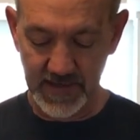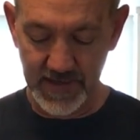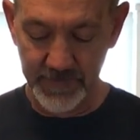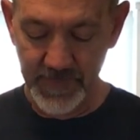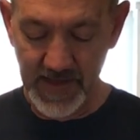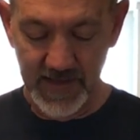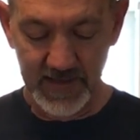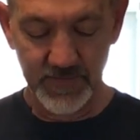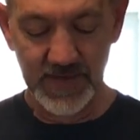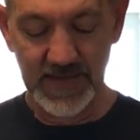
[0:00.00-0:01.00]
And
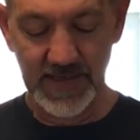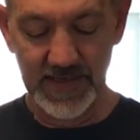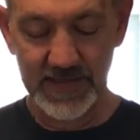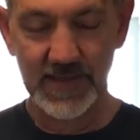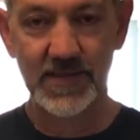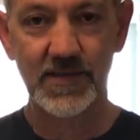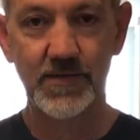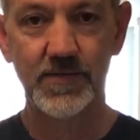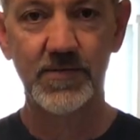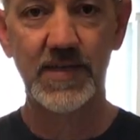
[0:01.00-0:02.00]
it's really easy
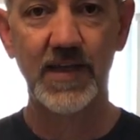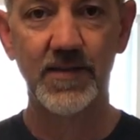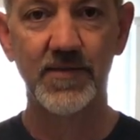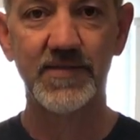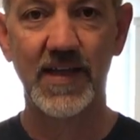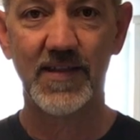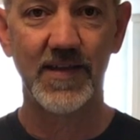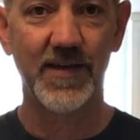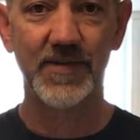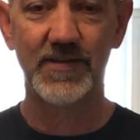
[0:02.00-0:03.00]
to take loaves out of the
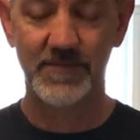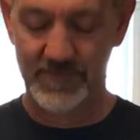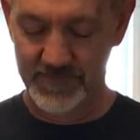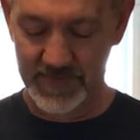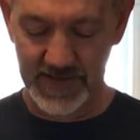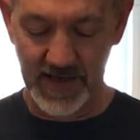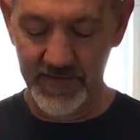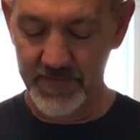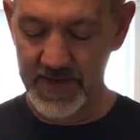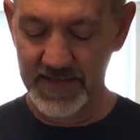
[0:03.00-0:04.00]
oven with
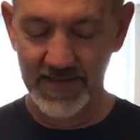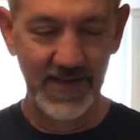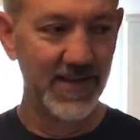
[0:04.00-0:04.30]
oven mitts,